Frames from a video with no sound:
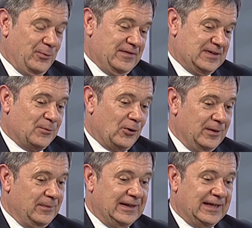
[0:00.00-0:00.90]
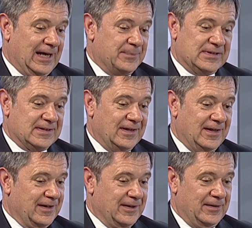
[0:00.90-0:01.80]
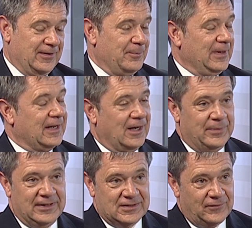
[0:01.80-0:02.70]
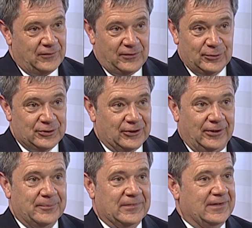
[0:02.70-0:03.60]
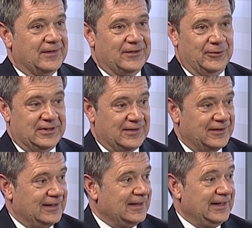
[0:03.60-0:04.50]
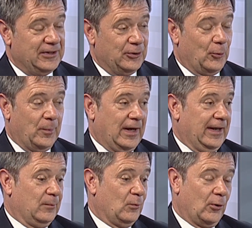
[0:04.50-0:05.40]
with small and mid caps the big companies of the future. So definitely you're buying